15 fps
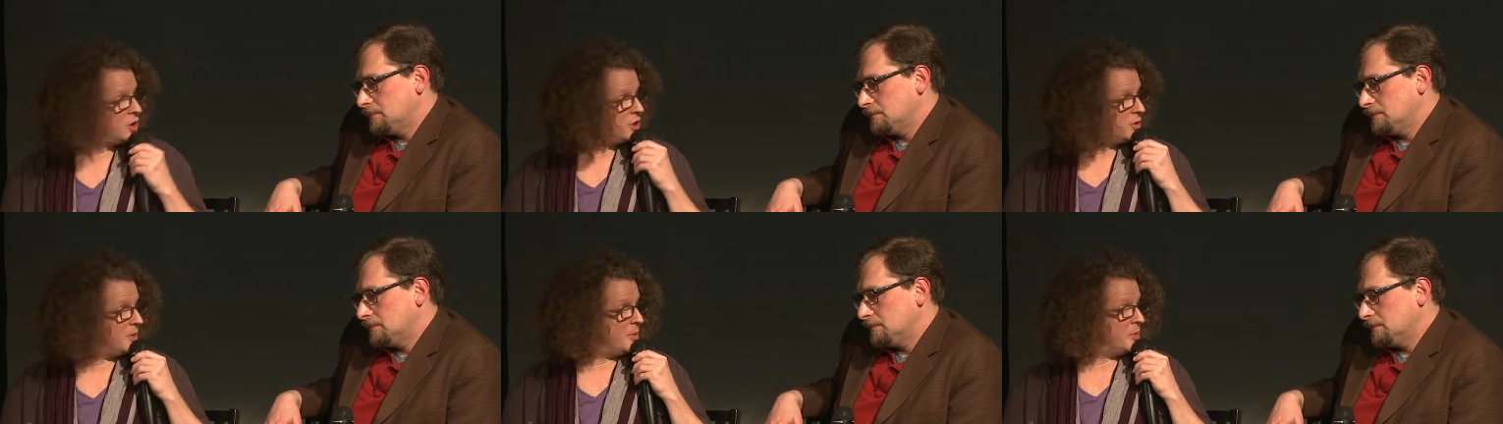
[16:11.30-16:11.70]

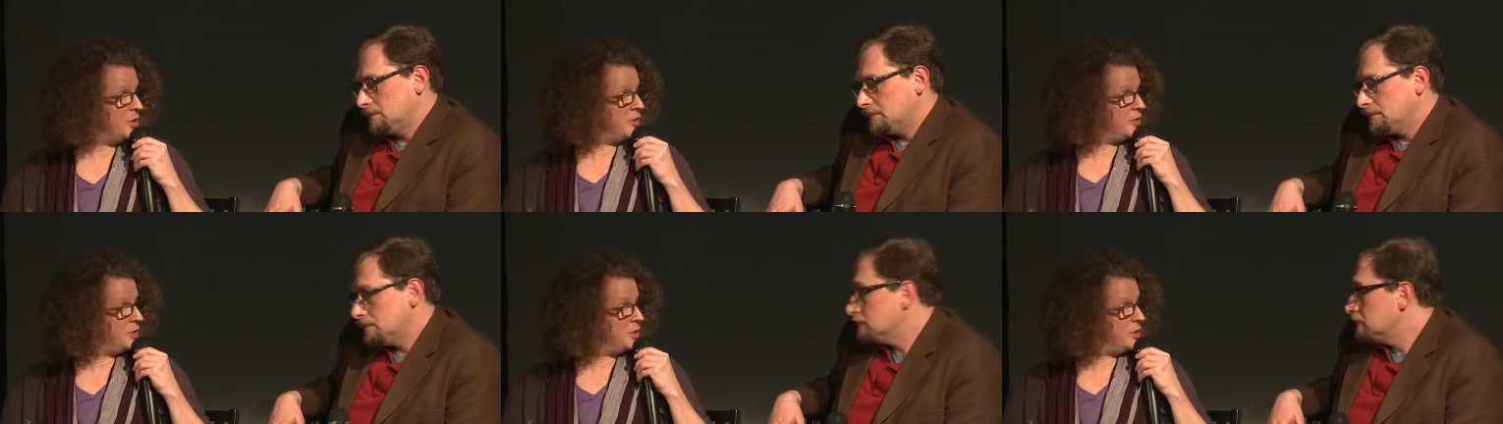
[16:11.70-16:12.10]
Speaker 1: Should we
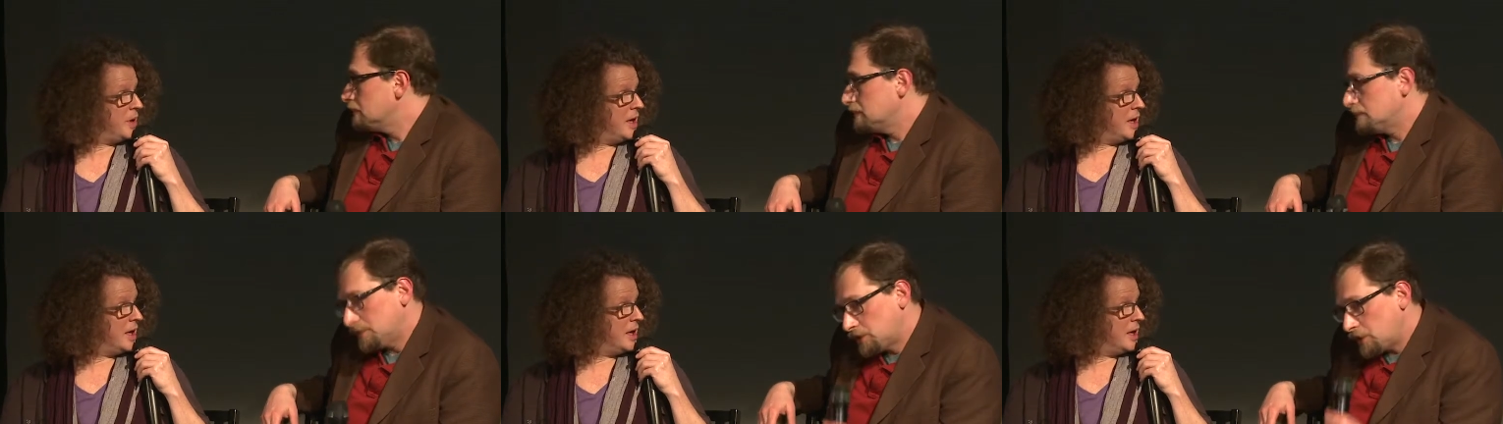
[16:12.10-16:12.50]
move
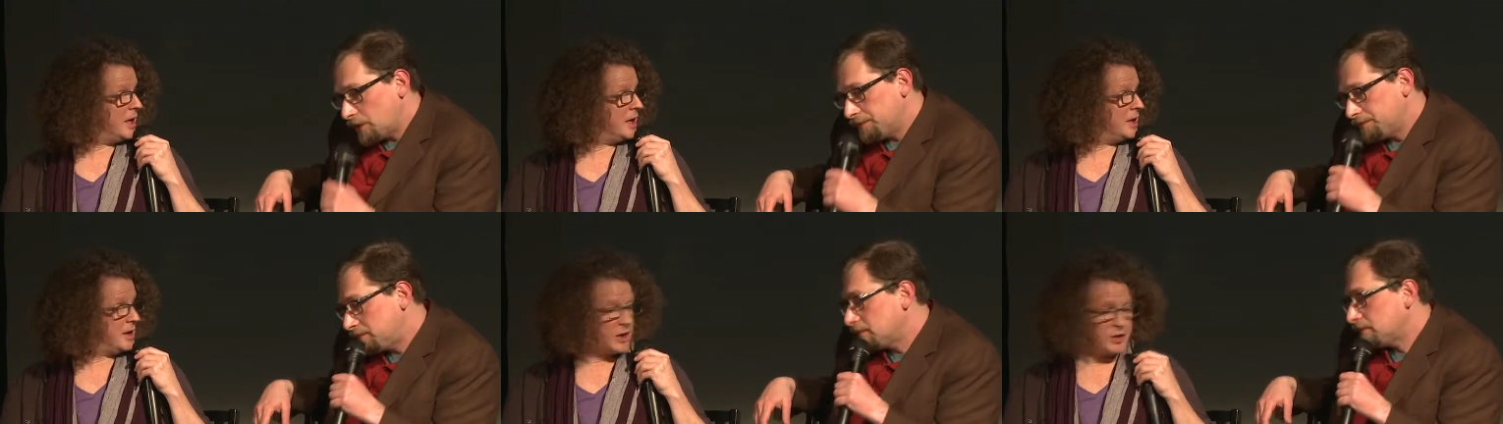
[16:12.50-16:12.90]
to a,
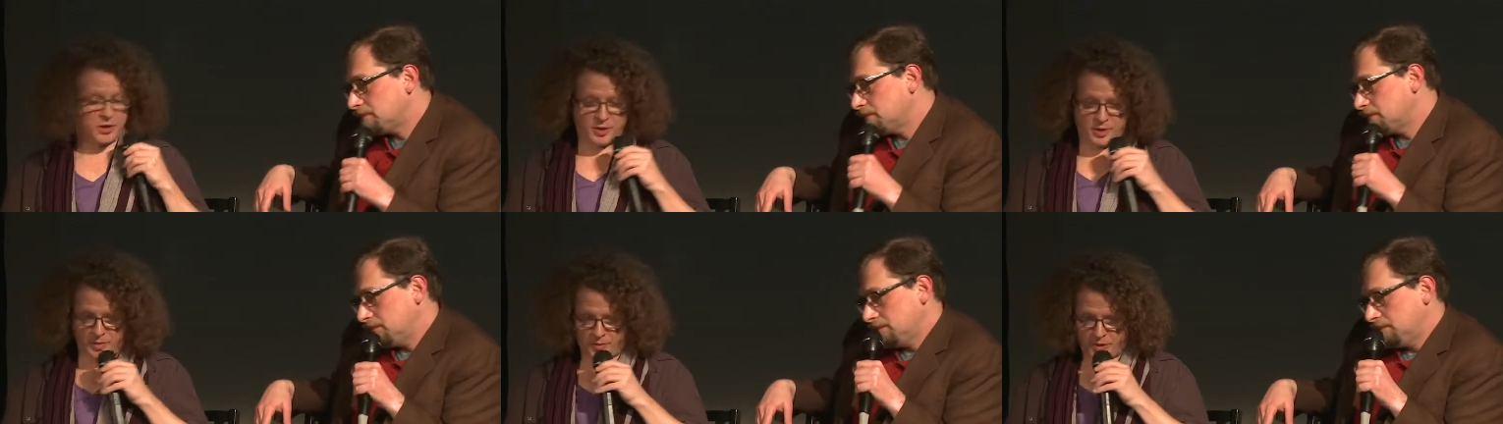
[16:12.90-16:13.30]
sure.
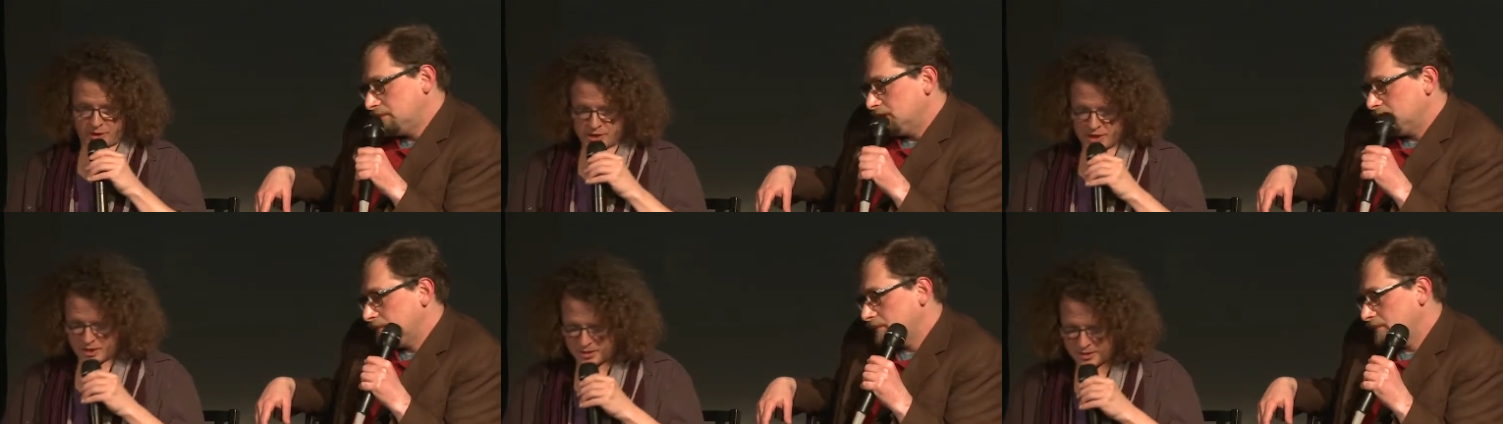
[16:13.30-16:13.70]
another
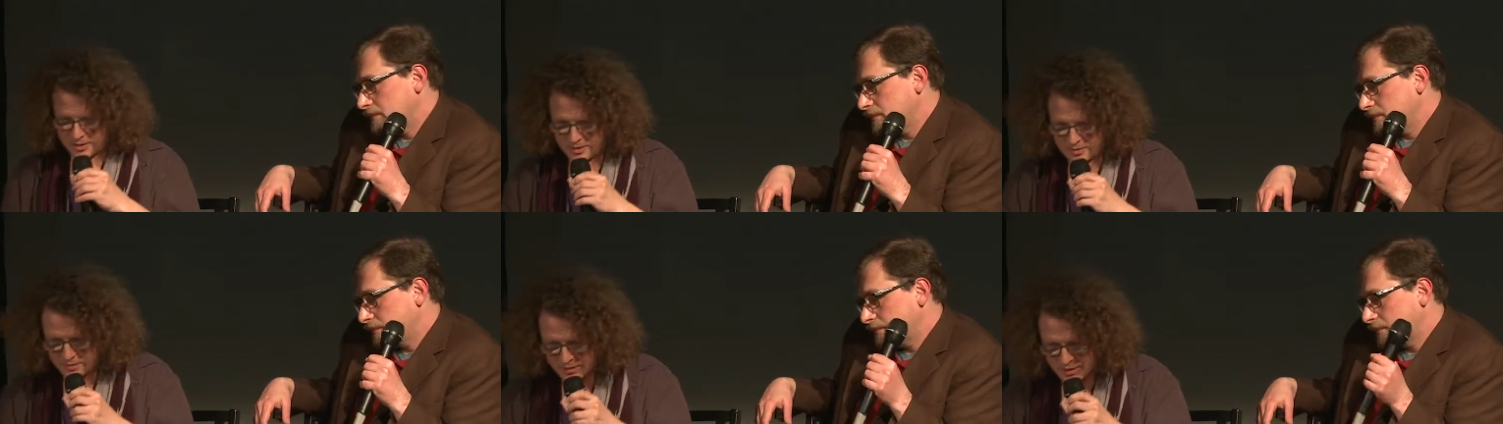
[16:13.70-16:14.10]
project?
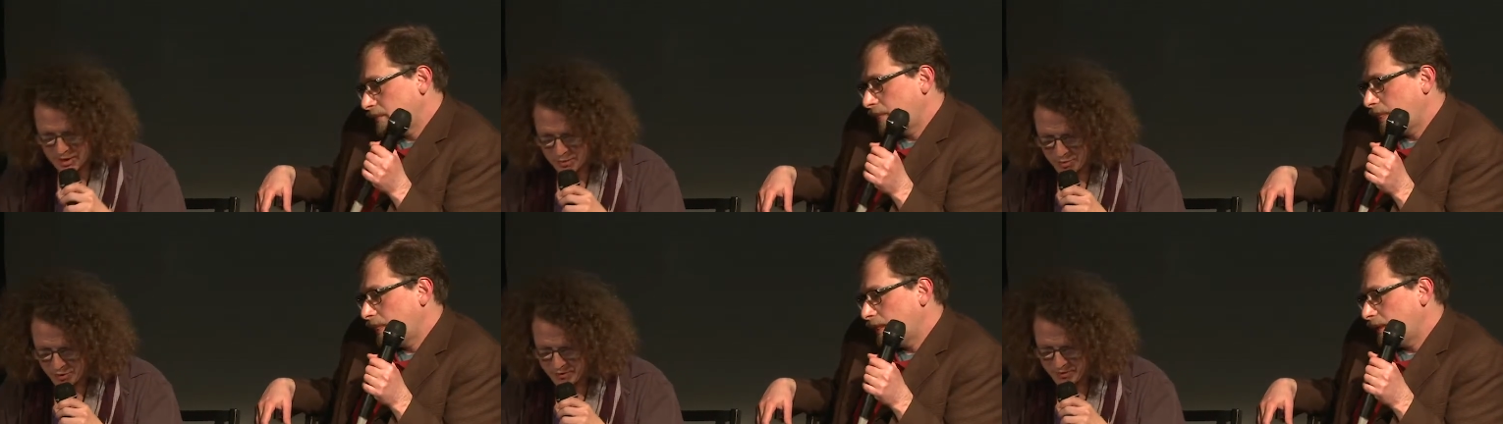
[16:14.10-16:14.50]

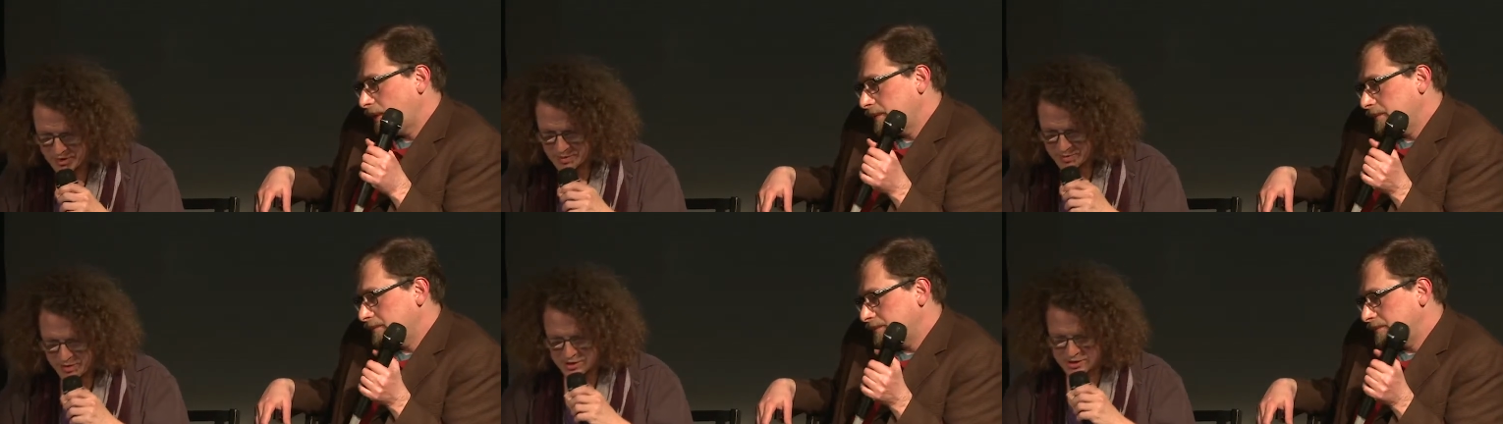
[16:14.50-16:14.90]
A
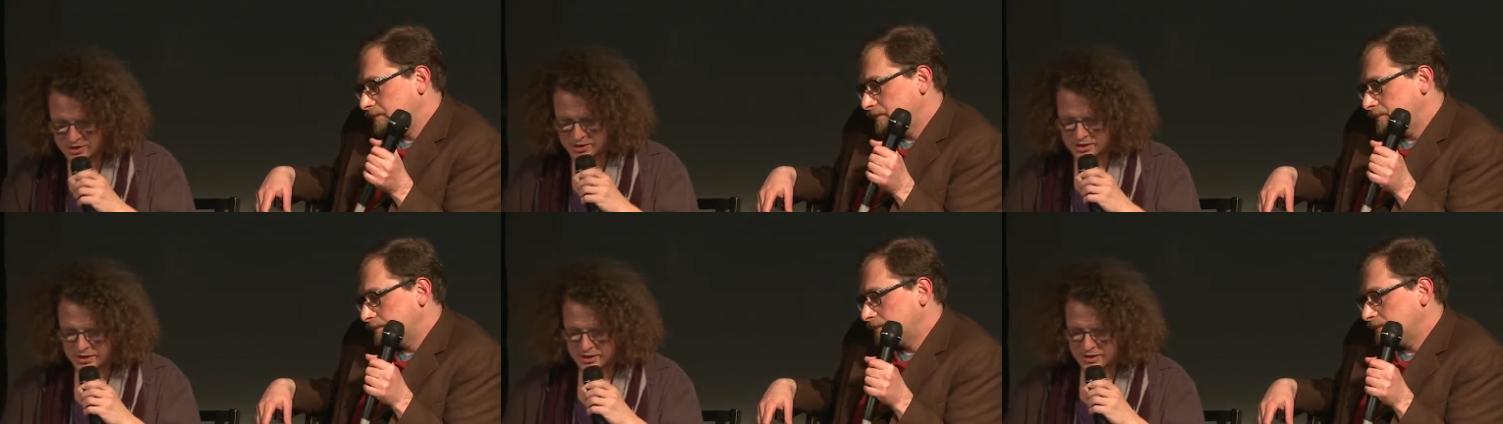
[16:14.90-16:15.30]
previous
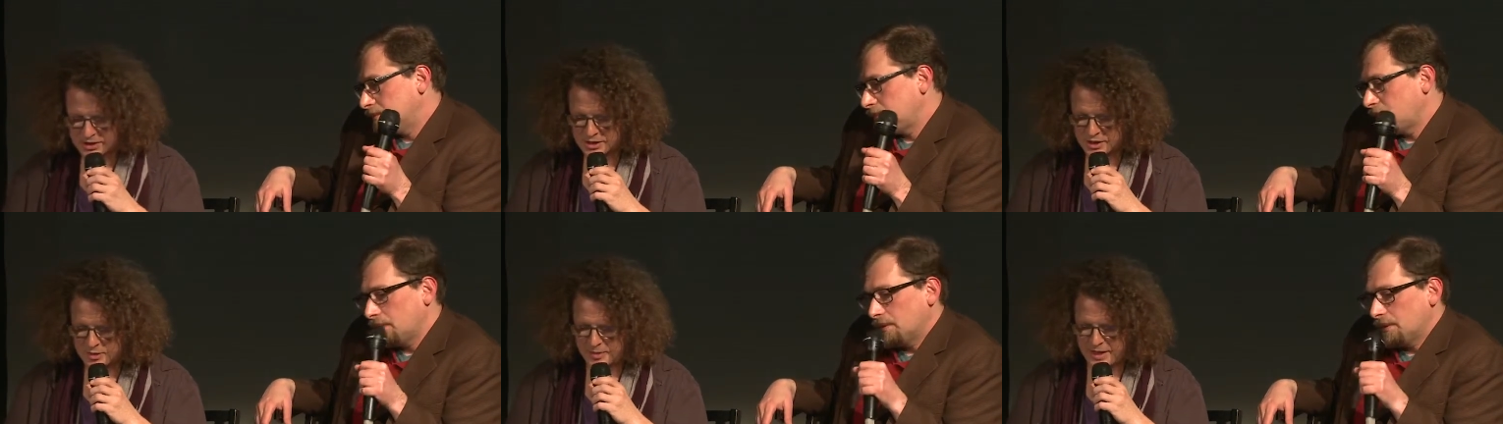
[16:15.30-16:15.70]
project.
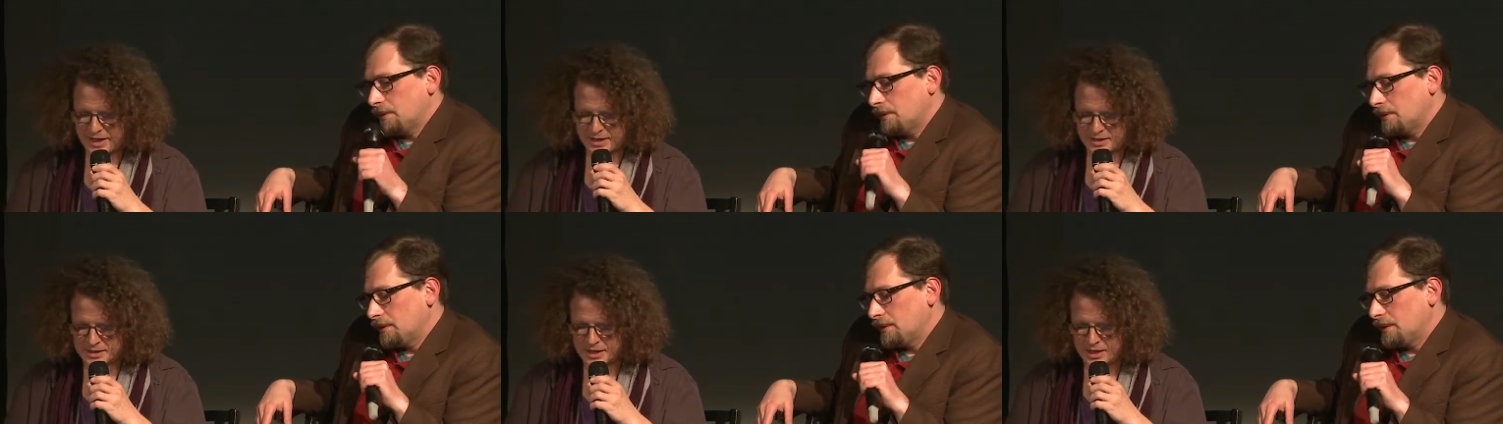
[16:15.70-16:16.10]
Let's go
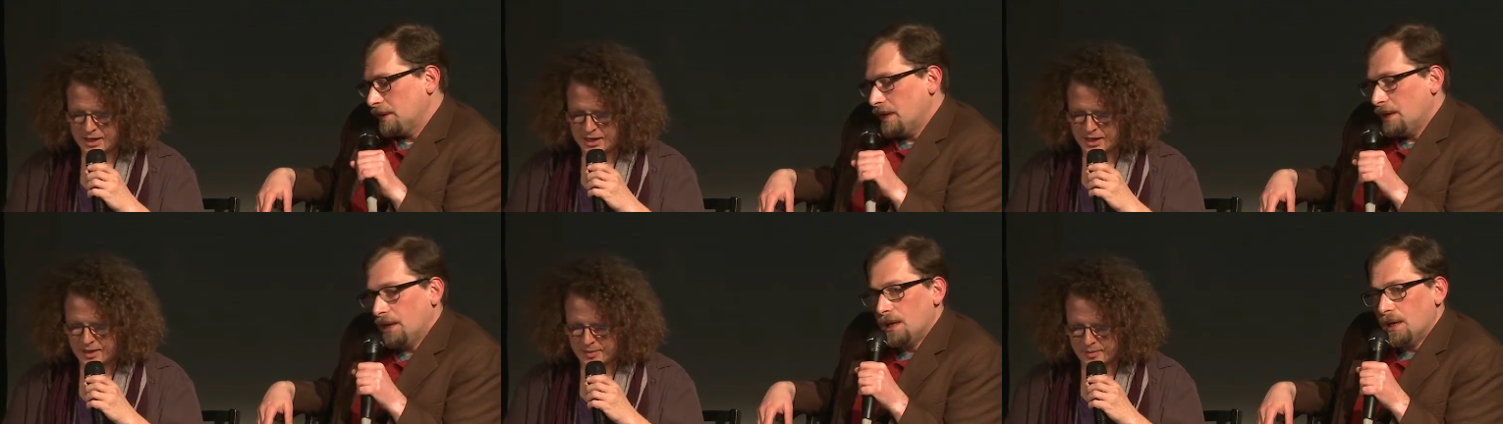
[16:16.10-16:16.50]
back in
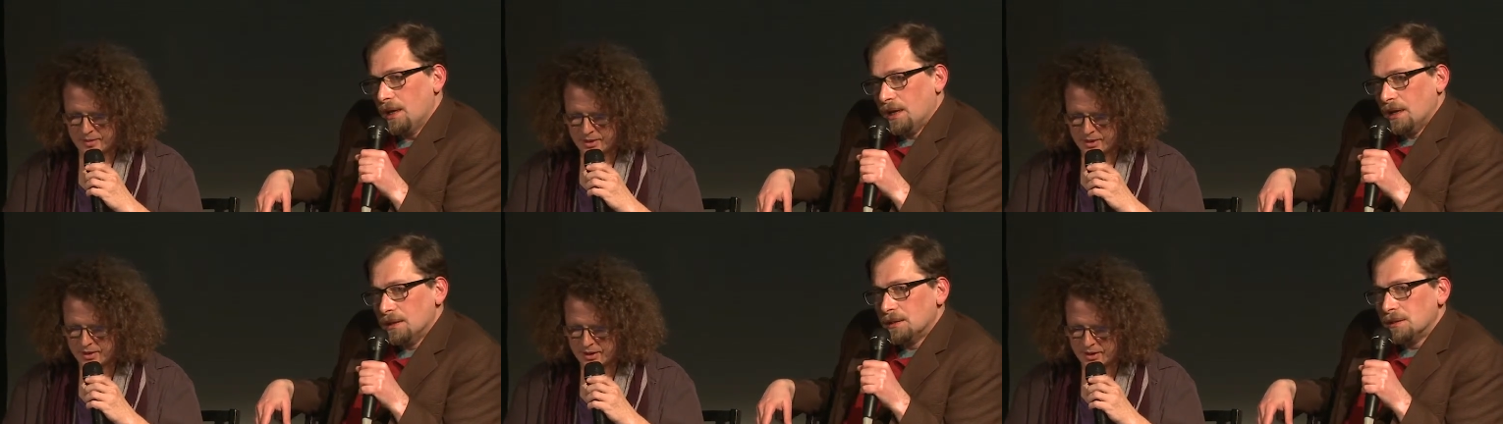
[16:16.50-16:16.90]

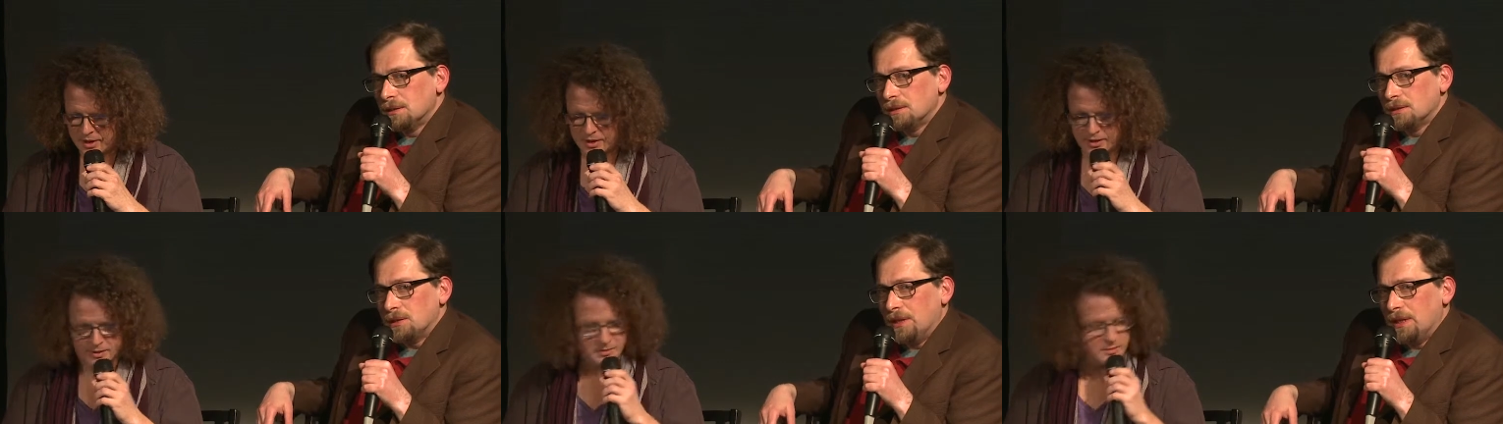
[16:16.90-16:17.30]
time. Um, so